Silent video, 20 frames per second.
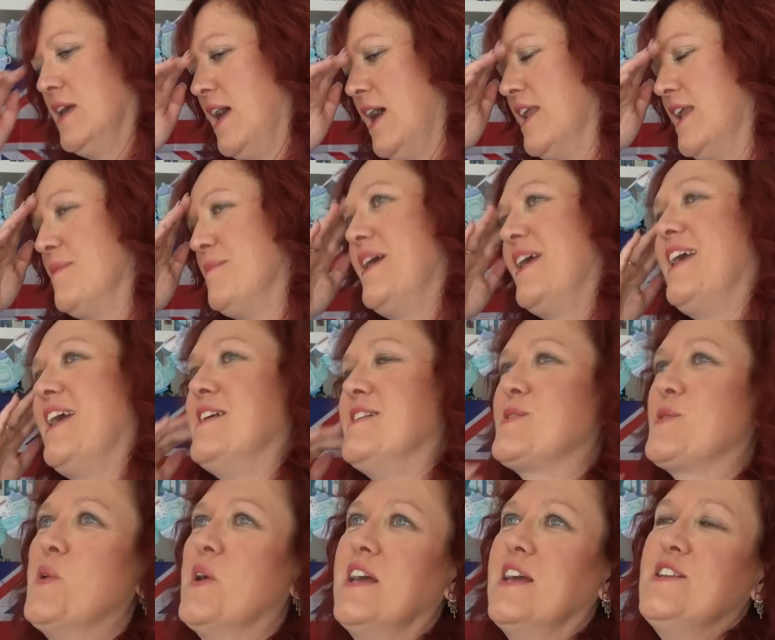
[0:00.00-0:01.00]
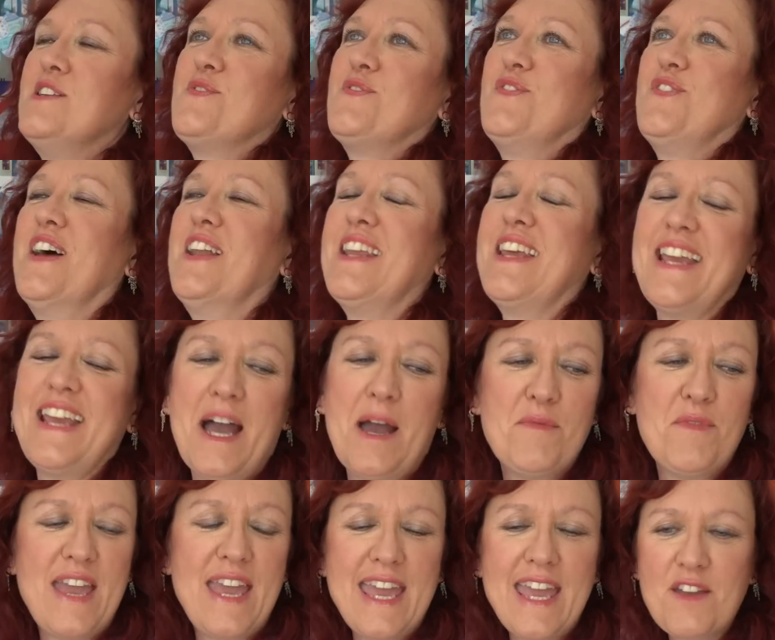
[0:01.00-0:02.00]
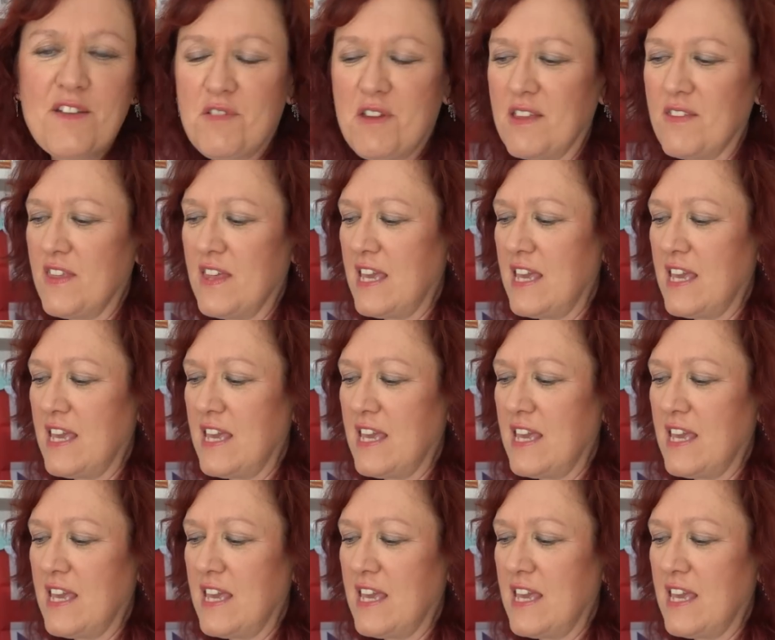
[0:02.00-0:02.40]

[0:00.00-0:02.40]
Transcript: And it's quite funny, I'm hearing